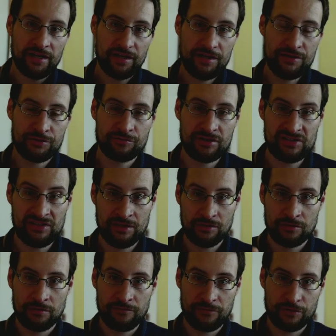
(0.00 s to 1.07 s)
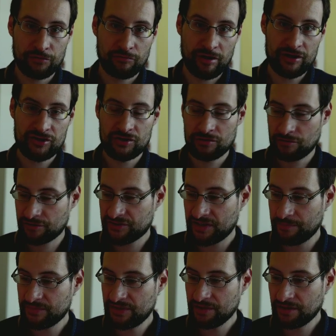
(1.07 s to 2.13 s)
interesting configuration or
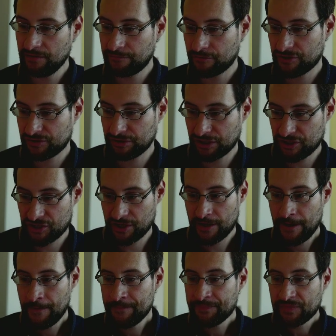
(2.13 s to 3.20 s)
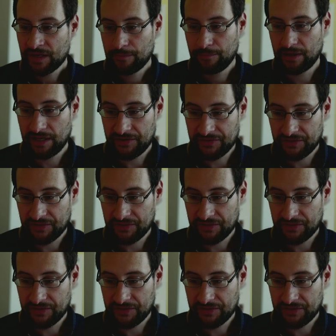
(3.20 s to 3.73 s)
something infrastructure. But